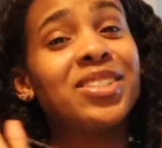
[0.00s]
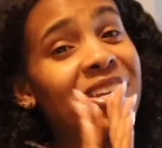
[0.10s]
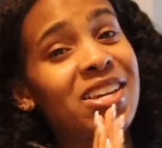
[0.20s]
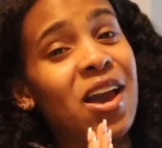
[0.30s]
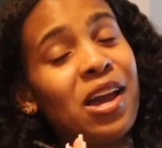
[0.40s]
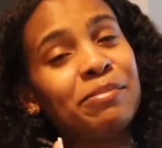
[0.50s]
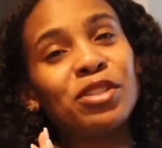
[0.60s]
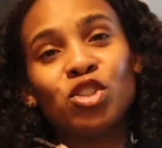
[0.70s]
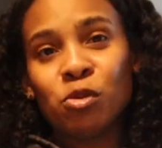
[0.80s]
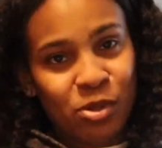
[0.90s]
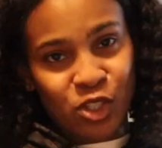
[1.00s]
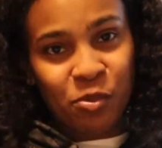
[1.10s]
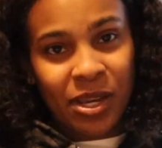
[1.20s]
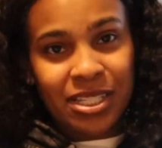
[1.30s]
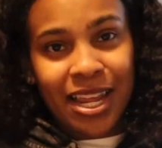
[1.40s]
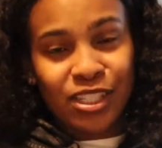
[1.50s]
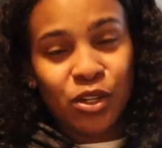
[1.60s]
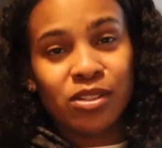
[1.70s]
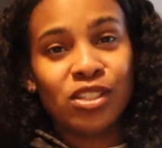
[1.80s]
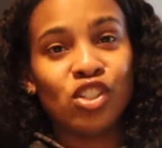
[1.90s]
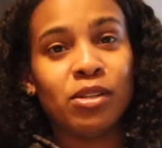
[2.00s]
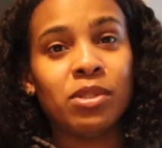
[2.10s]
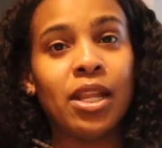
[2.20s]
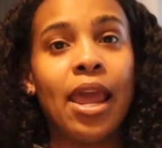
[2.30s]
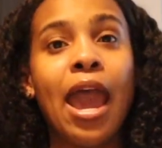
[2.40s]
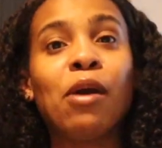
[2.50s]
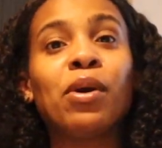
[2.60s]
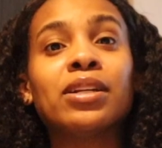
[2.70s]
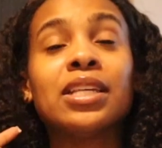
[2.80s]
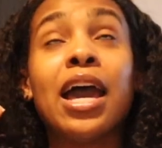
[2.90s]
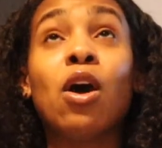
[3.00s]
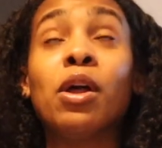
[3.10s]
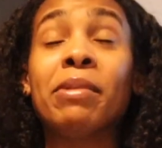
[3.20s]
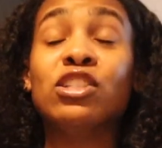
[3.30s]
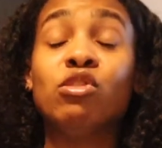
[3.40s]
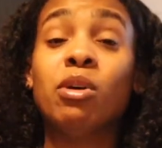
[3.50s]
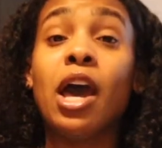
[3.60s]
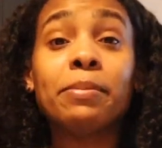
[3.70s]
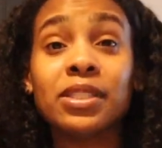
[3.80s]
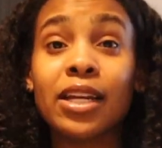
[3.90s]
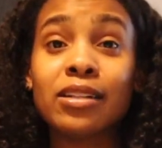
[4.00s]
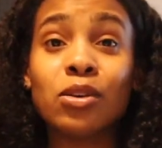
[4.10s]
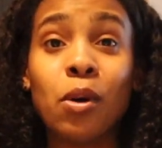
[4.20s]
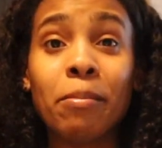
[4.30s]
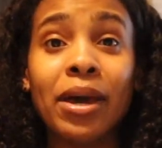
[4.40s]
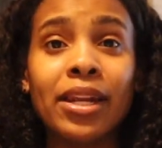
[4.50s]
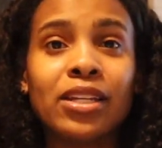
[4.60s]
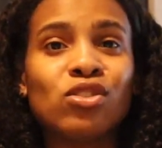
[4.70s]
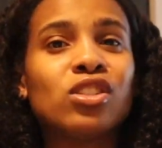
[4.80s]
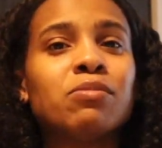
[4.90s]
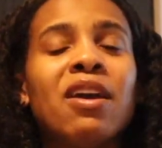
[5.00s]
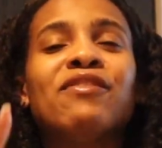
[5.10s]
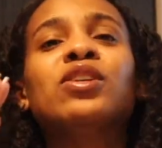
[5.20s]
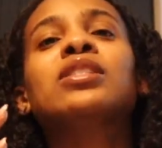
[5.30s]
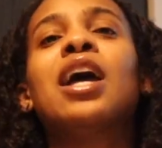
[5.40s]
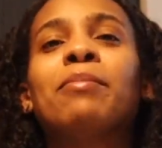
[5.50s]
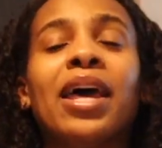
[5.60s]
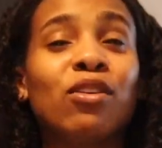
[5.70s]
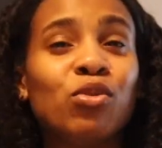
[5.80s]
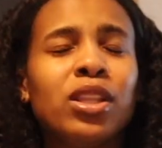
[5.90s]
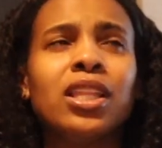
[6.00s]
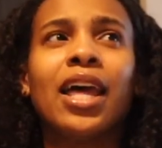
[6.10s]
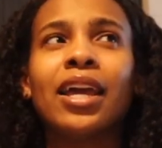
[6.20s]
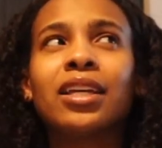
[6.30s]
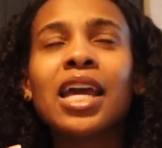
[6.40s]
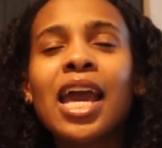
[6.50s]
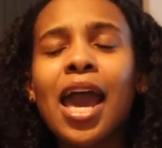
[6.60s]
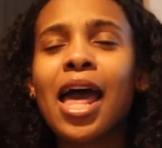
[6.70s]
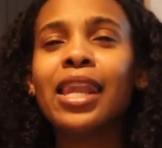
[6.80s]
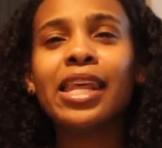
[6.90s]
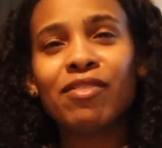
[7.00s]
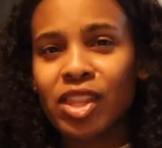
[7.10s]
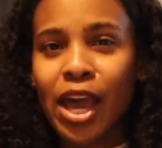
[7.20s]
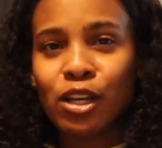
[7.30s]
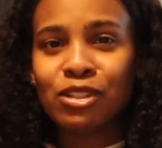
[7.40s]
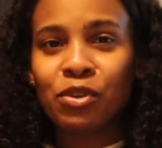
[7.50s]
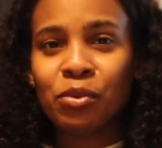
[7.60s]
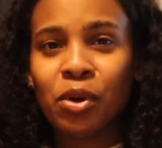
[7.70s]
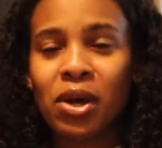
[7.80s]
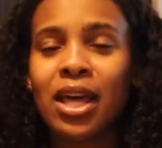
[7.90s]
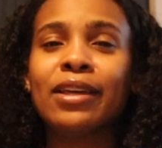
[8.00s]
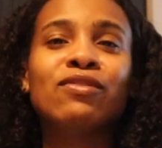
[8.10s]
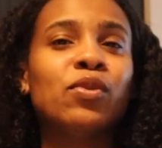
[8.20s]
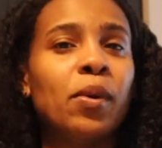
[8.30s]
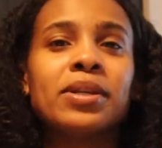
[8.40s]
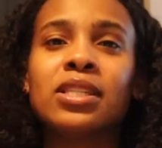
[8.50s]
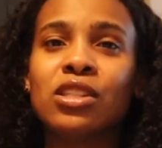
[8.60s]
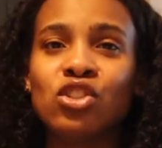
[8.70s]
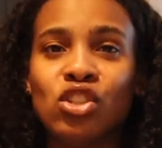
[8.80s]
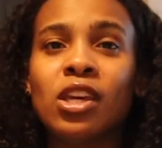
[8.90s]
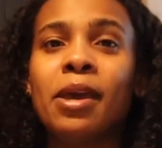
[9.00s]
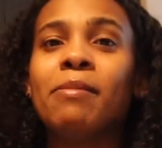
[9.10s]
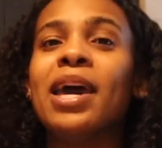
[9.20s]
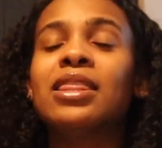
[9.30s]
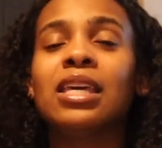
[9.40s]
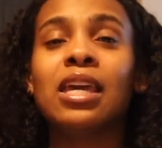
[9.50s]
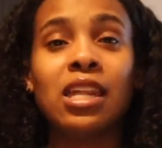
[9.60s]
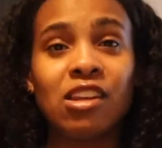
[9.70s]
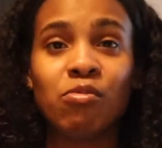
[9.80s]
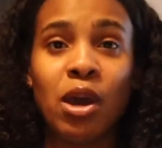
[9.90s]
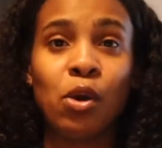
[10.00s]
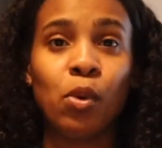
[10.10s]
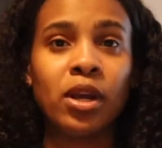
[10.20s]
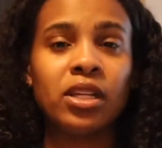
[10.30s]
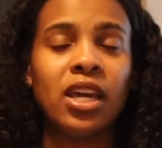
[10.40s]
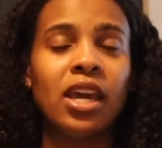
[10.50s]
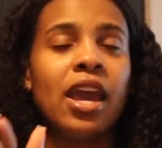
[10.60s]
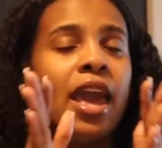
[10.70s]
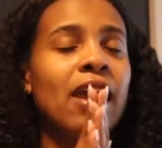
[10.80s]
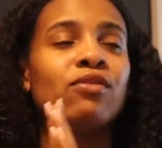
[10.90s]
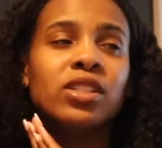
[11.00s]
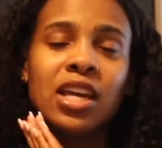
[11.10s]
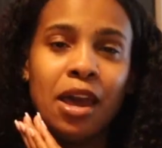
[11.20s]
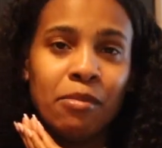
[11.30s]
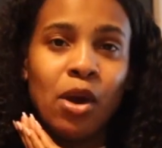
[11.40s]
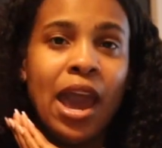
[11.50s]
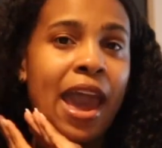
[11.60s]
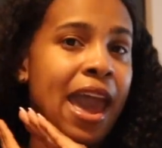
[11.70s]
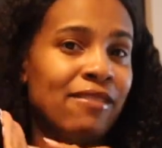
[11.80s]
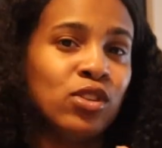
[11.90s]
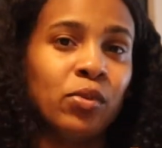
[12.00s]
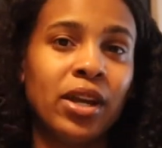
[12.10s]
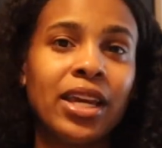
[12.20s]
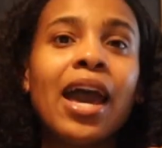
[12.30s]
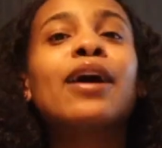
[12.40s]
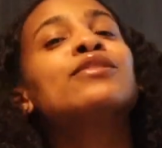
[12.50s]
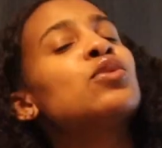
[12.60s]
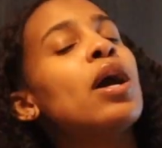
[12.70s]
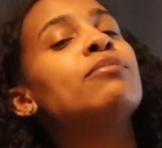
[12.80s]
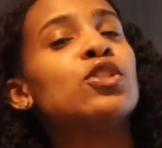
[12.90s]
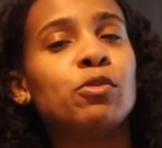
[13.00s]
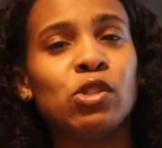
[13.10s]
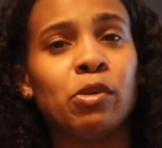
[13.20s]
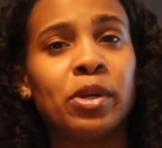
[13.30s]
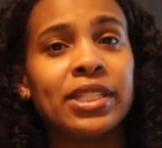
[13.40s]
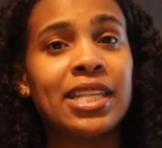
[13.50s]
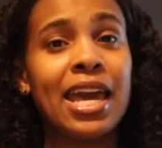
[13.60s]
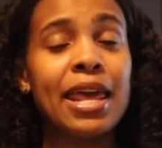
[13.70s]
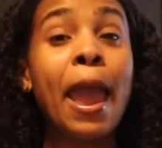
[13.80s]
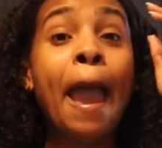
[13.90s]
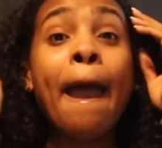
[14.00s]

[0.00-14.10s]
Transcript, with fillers: So yeah, y'all, I'm super, super excited to go to the gym today. I worked out in my gym upstairs on Monday, so this is my first time like really like leaving the house for real, and I look forward to the gym at the end of my workday every time I have to work out, so I'm super, super excited.